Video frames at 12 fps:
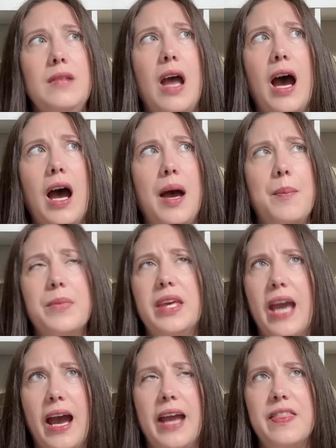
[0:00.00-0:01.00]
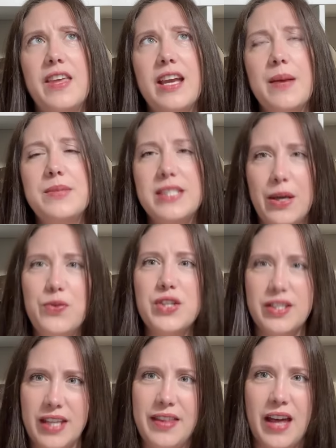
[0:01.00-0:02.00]
Um, yeah, I think I'm safe to
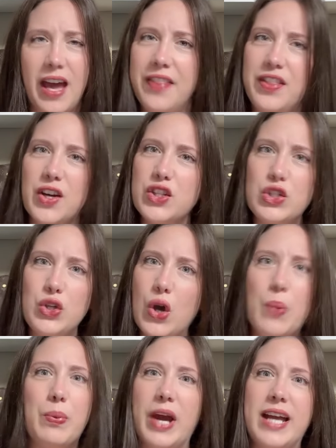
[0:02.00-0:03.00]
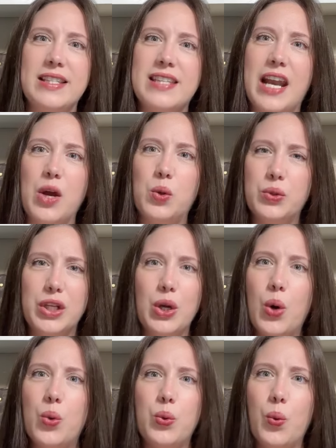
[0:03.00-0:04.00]
say that. There's no brands that I only
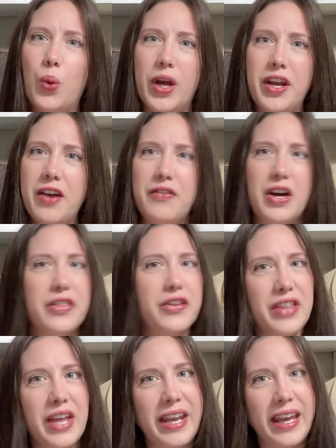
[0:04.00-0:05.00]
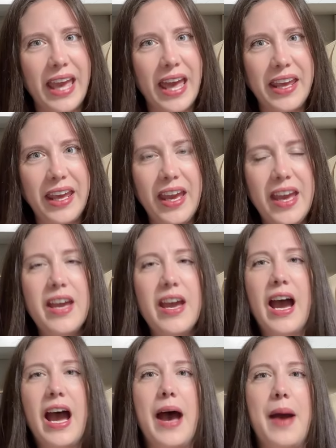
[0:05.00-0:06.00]
own one of other than Naghedi.
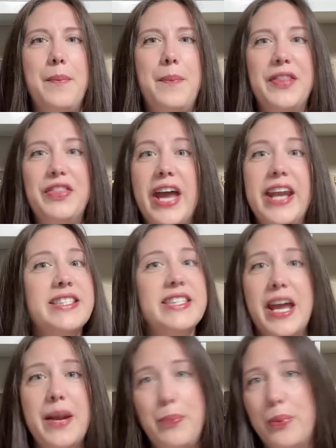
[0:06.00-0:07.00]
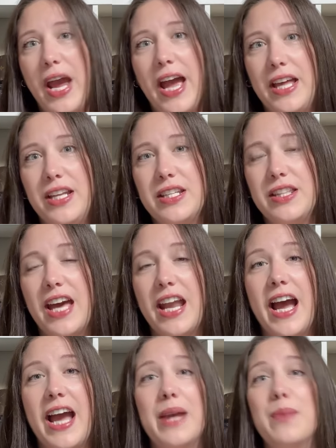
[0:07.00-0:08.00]
Um, but that is not a brand that
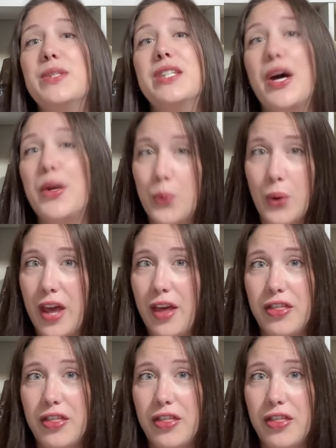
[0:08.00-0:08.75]
I am done with.